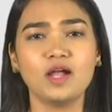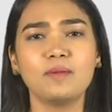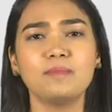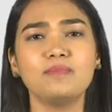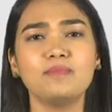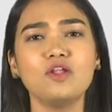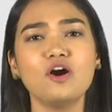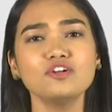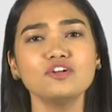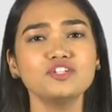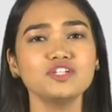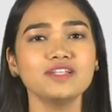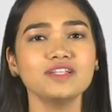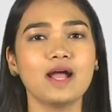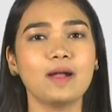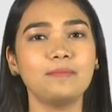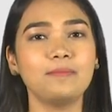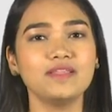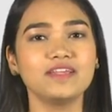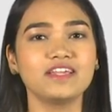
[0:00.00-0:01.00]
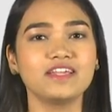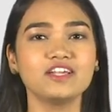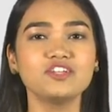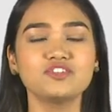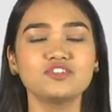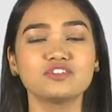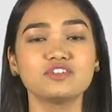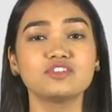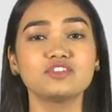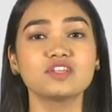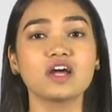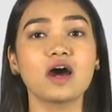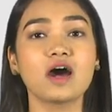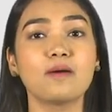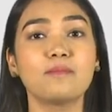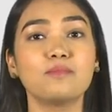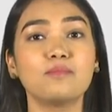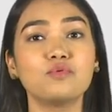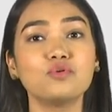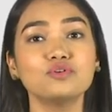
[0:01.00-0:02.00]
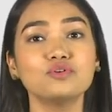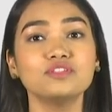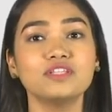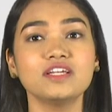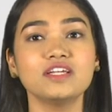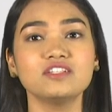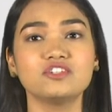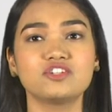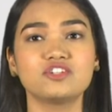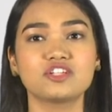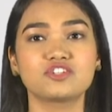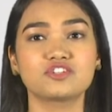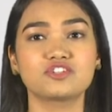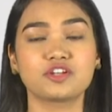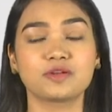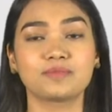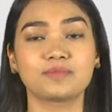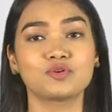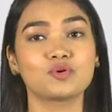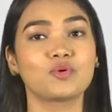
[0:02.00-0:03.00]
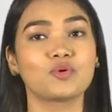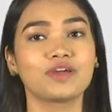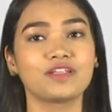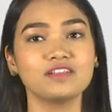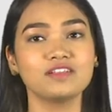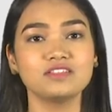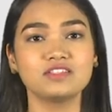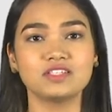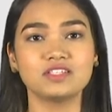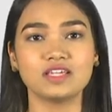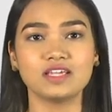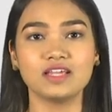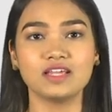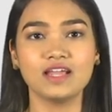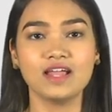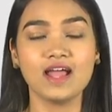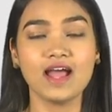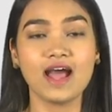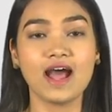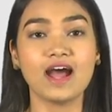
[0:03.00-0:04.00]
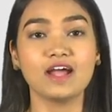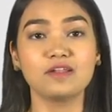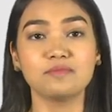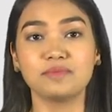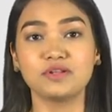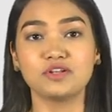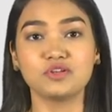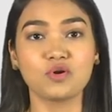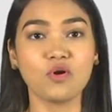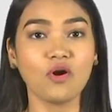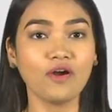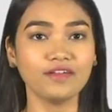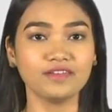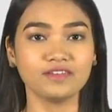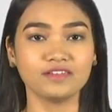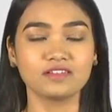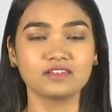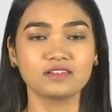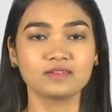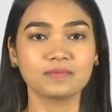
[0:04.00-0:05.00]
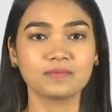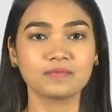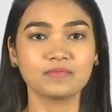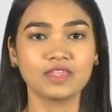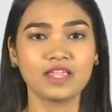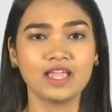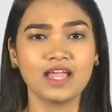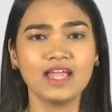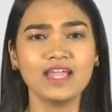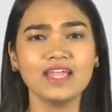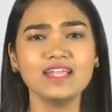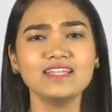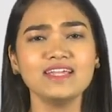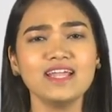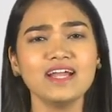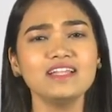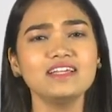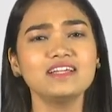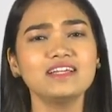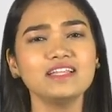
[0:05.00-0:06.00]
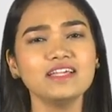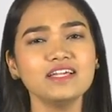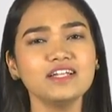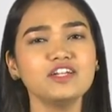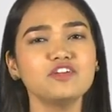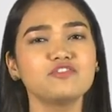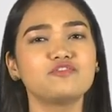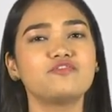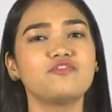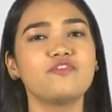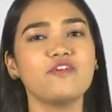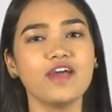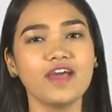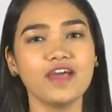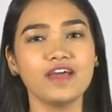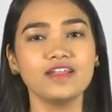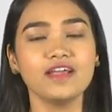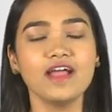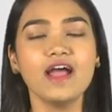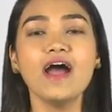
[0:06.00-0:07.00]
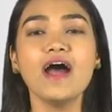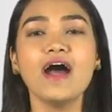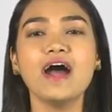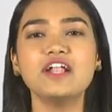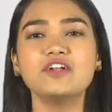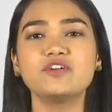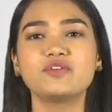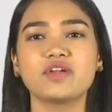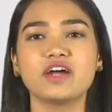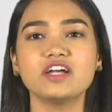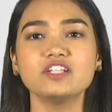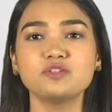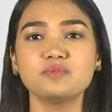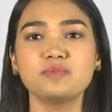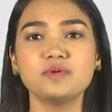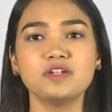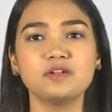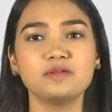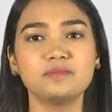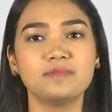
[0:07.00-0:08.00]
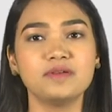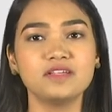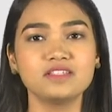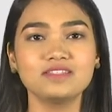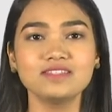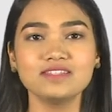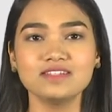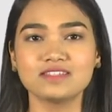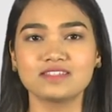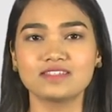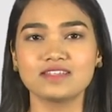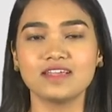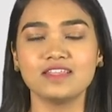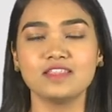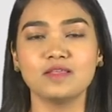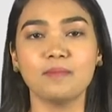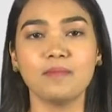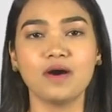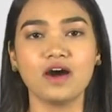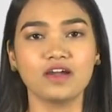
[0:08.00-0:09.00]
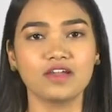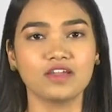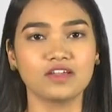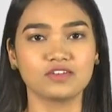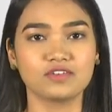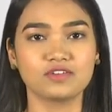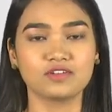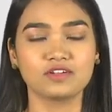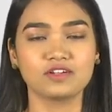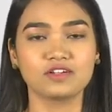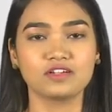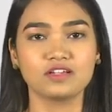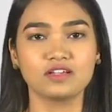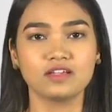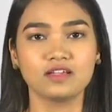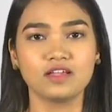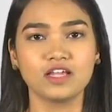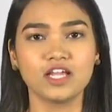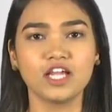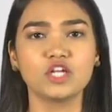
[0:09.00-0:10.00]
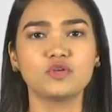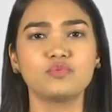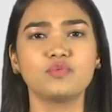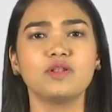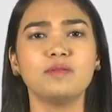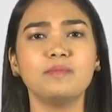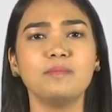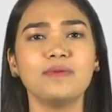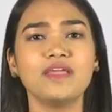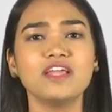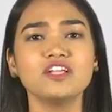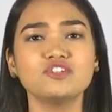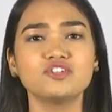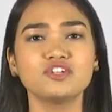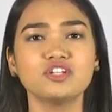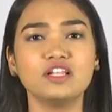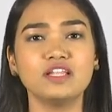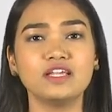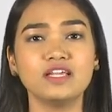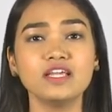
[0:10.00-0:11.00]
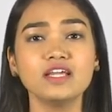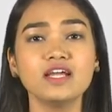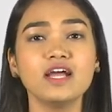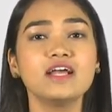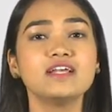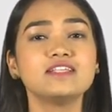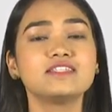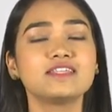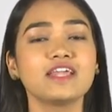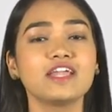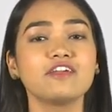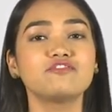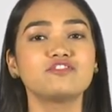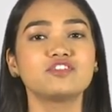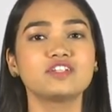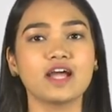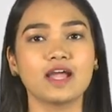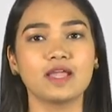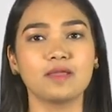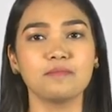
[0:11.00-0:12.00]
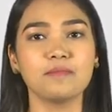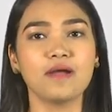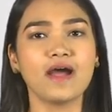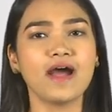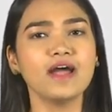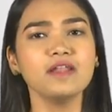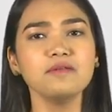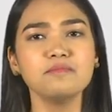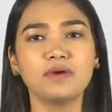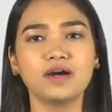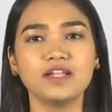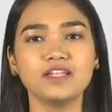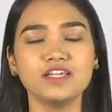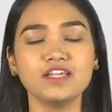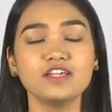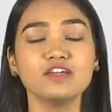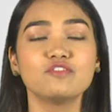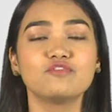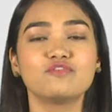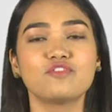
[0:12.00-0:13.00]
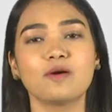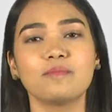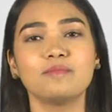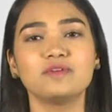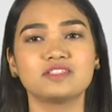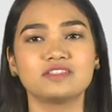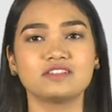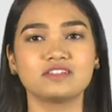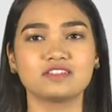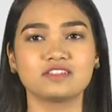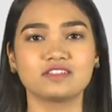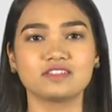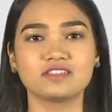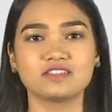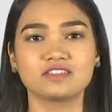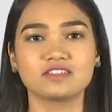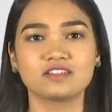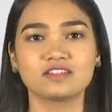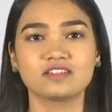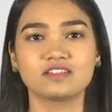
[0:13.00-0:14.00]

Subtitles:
Blockchain applications are more than just cryptocurrency and Bitcoin. It can create a fair and transparent business in the market. It will majorly save time and money for businesses.